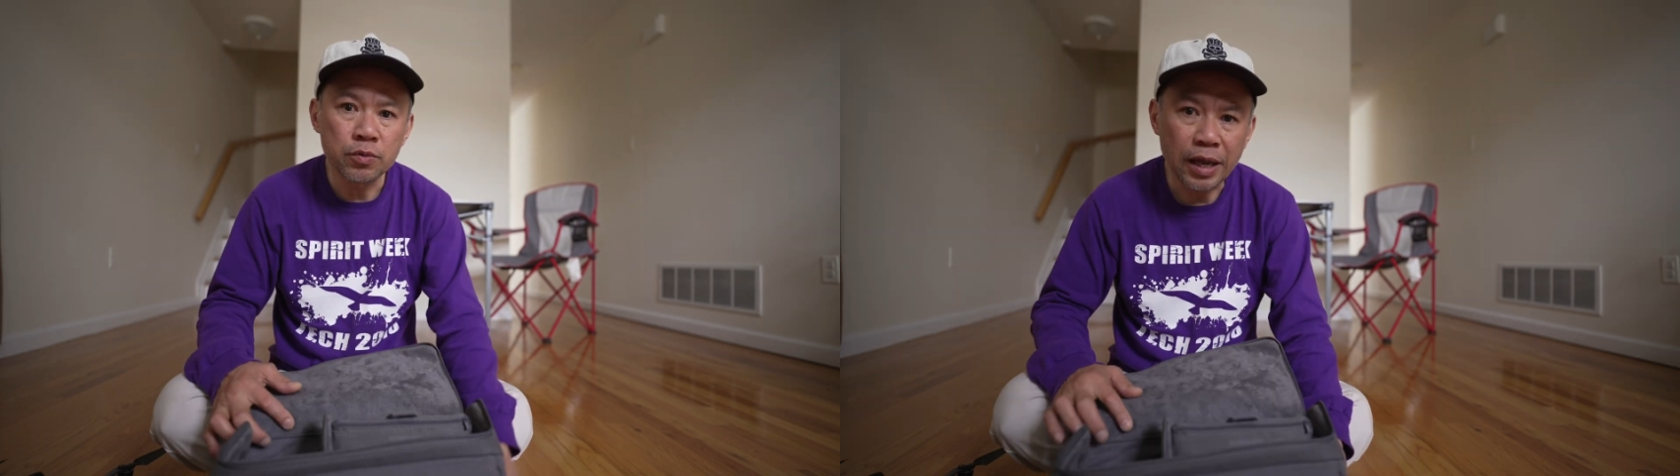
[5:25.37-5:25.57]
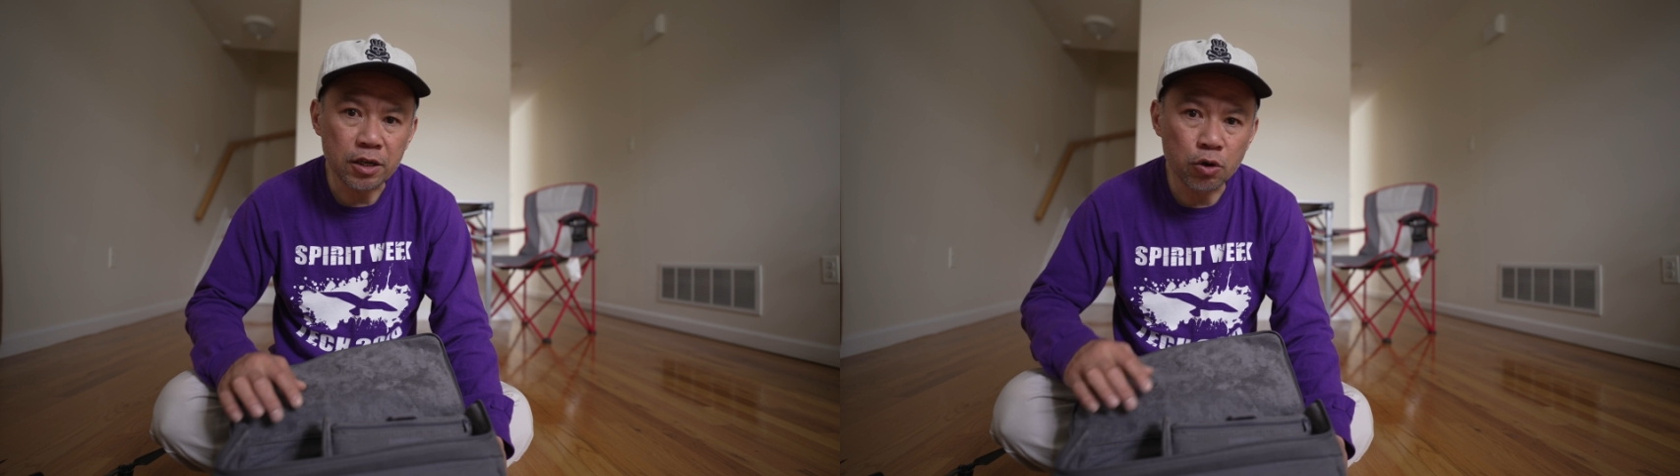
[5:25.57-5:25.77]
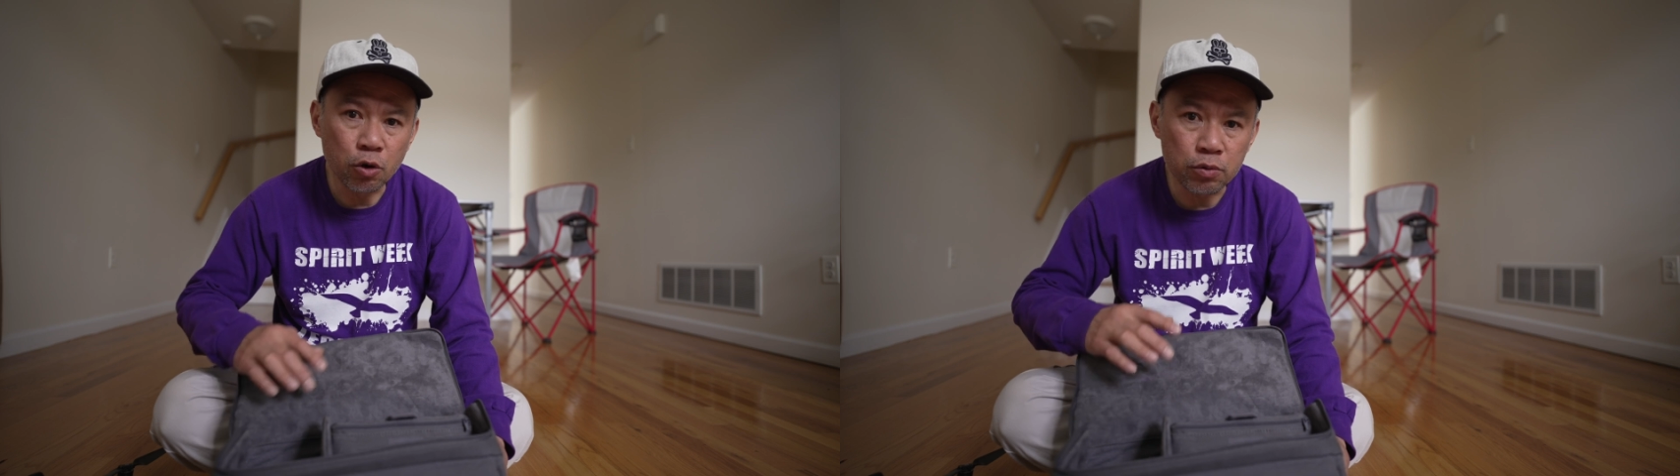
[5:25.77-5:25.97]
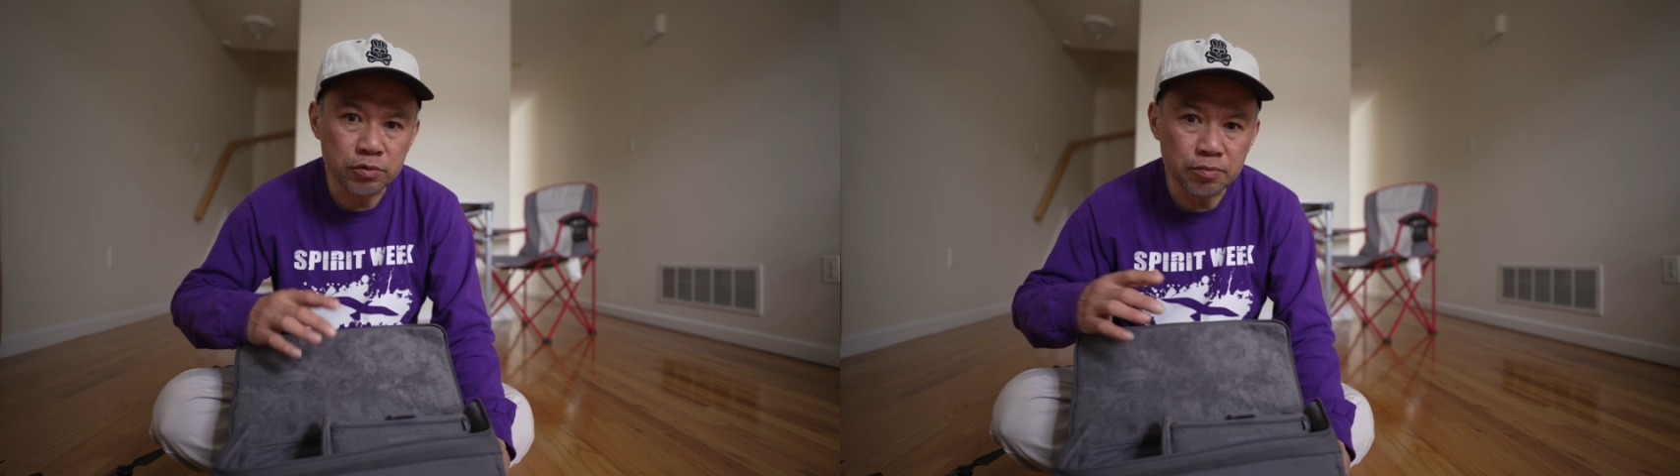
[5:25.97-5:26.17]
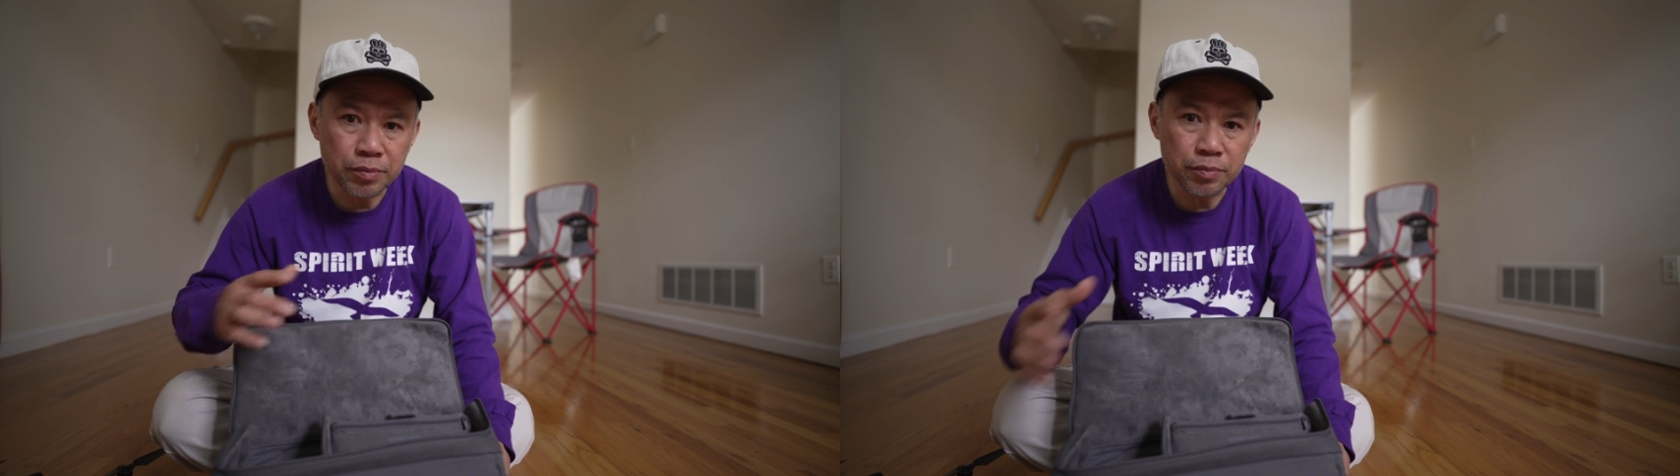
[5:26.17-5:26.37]
like go
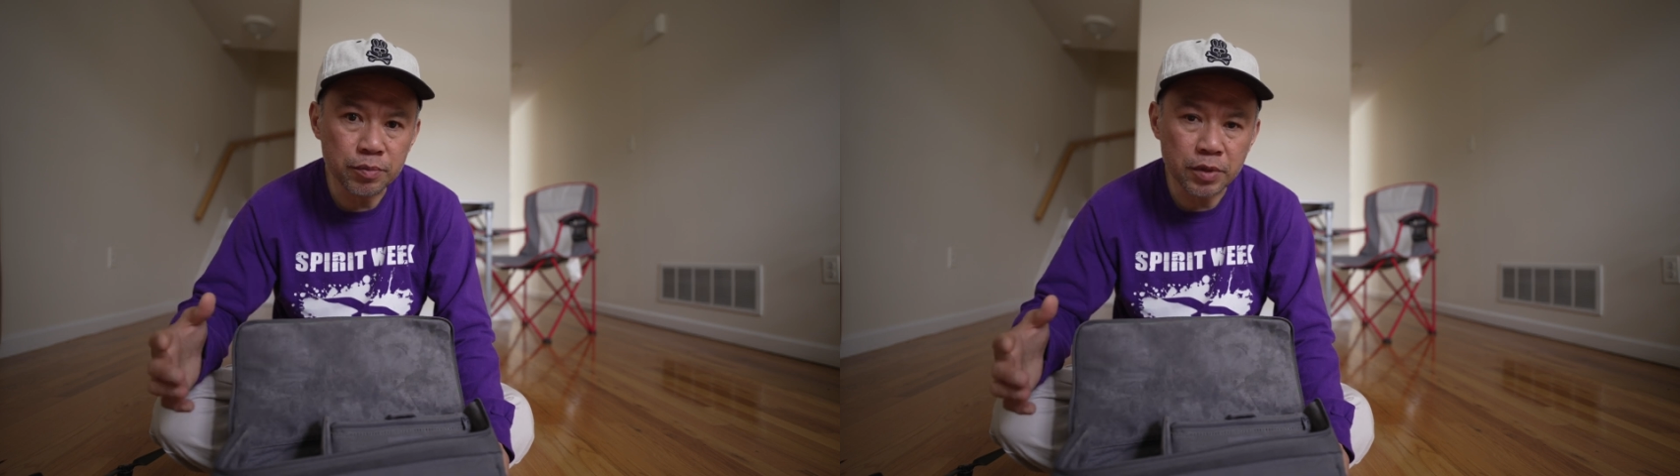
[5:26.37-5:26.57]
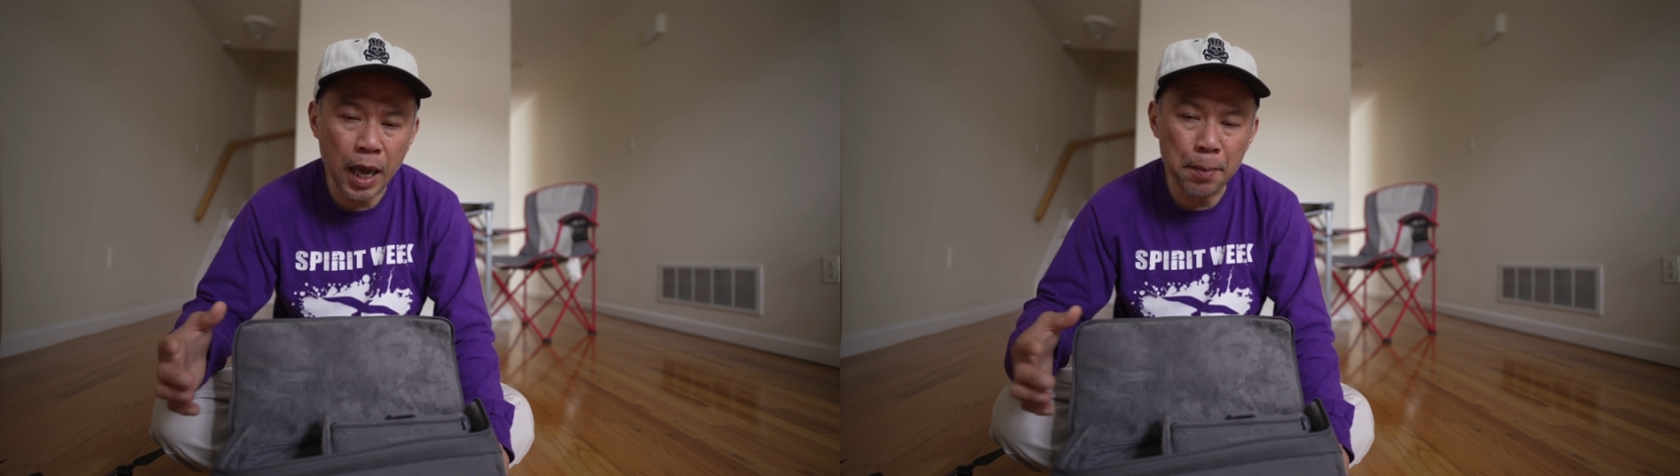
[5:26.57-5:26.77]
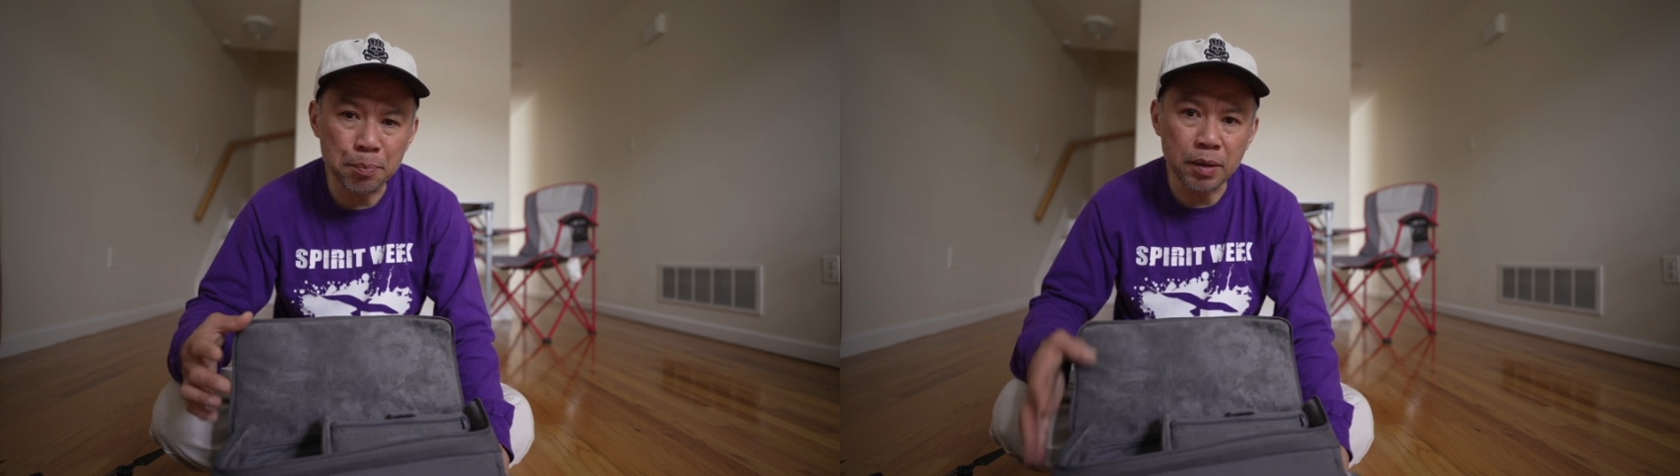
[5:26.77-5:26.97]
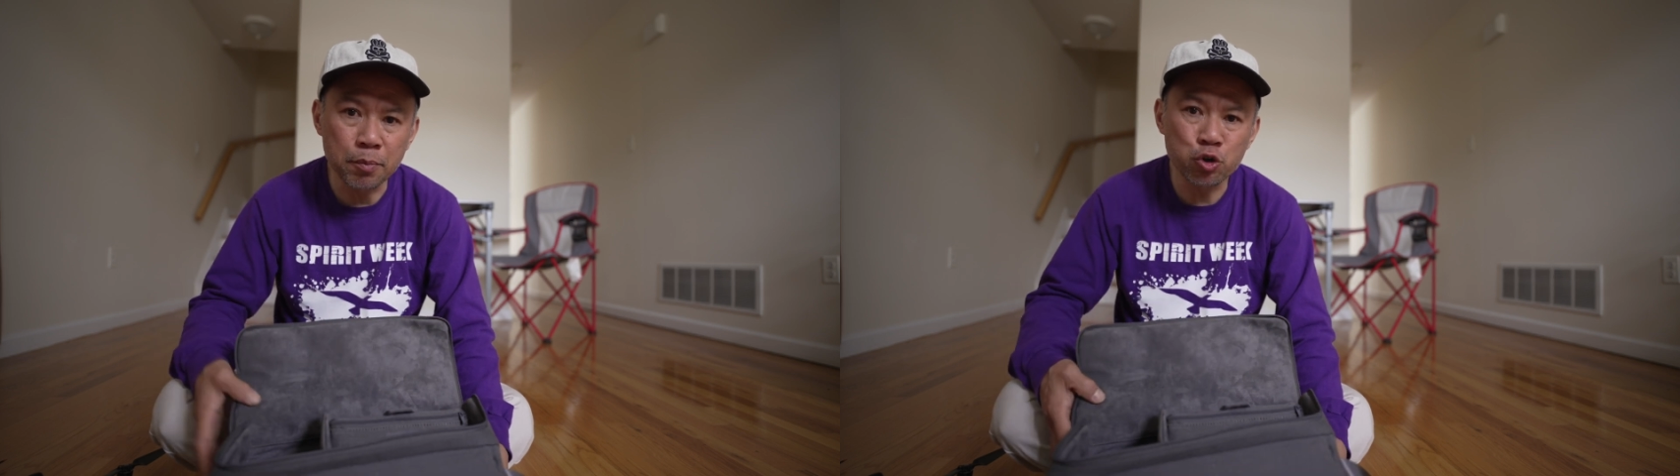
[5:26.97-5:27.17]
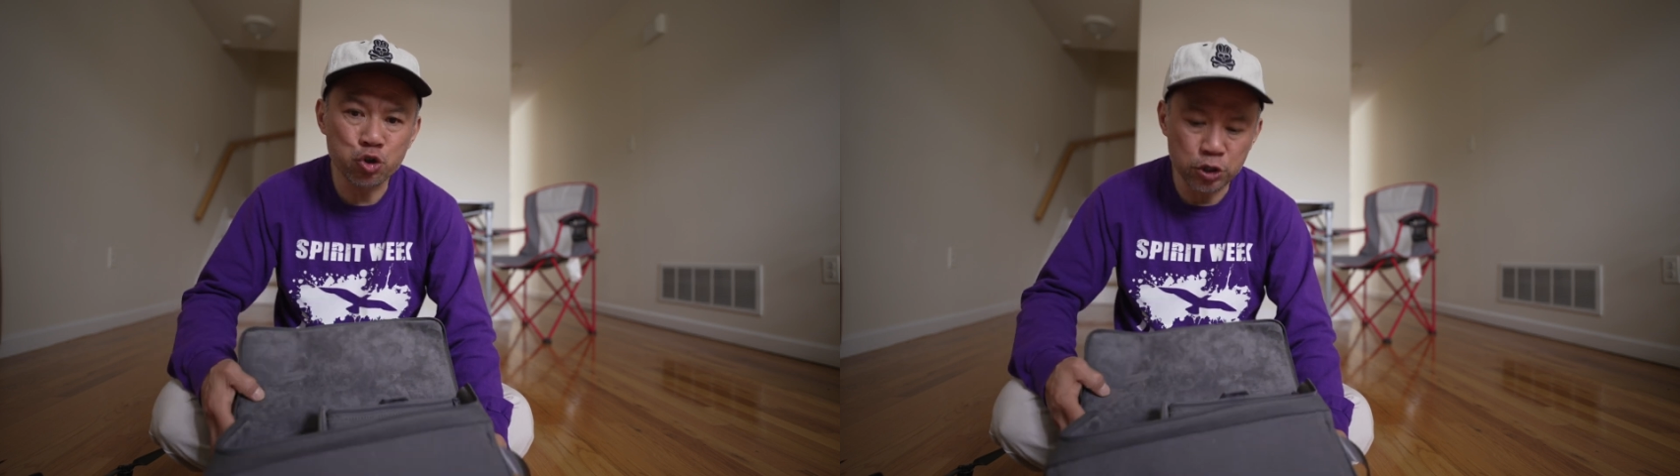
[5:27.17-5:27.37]
camping
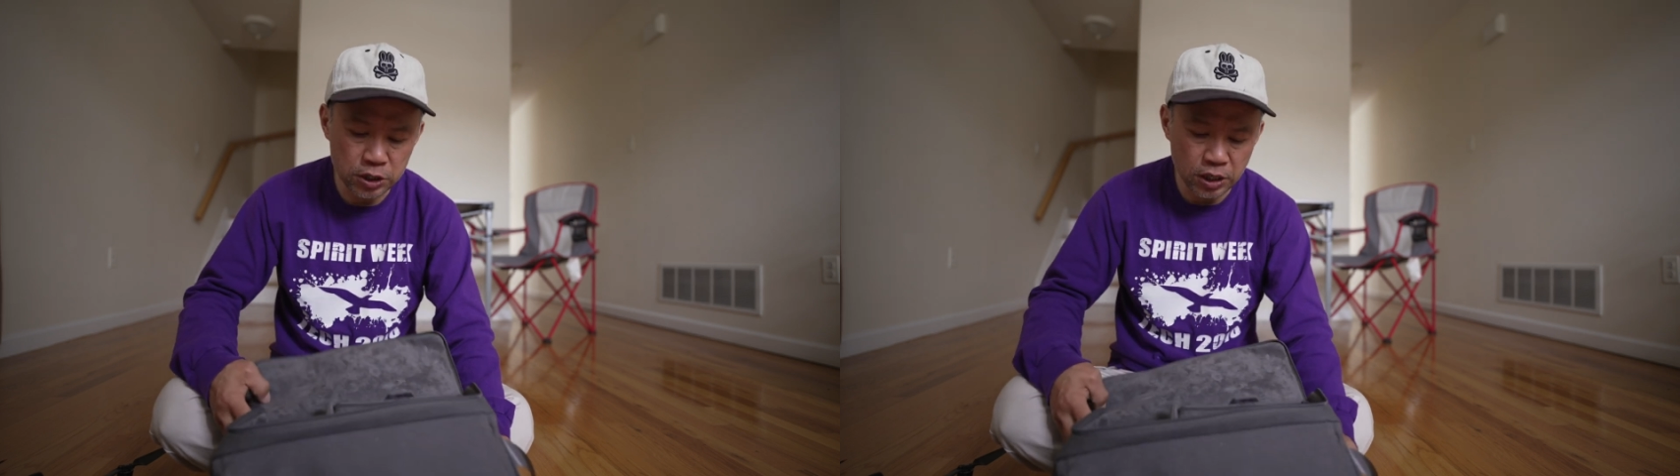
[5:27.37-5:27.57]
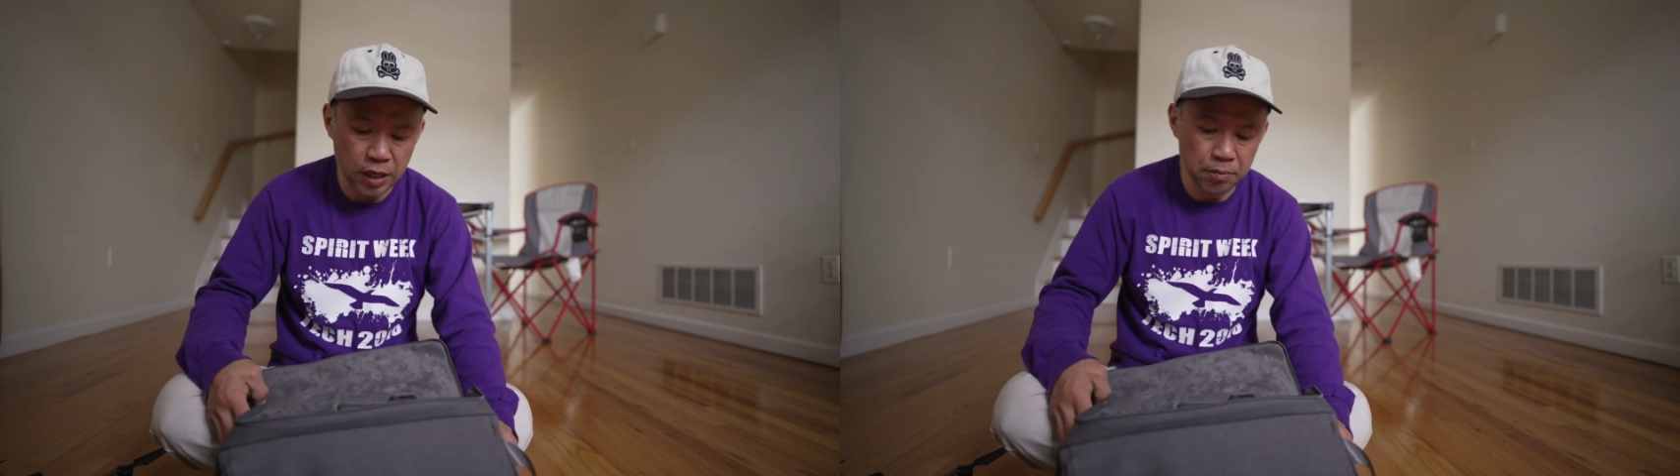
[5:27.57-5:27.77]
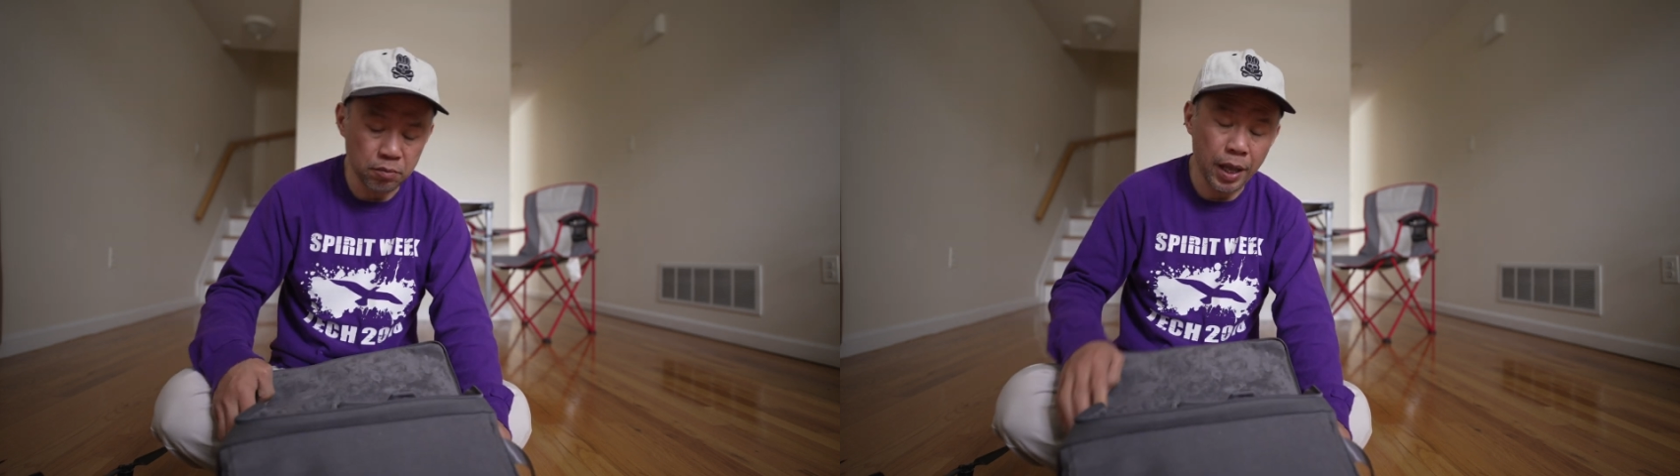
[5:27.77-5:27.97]
most of the time.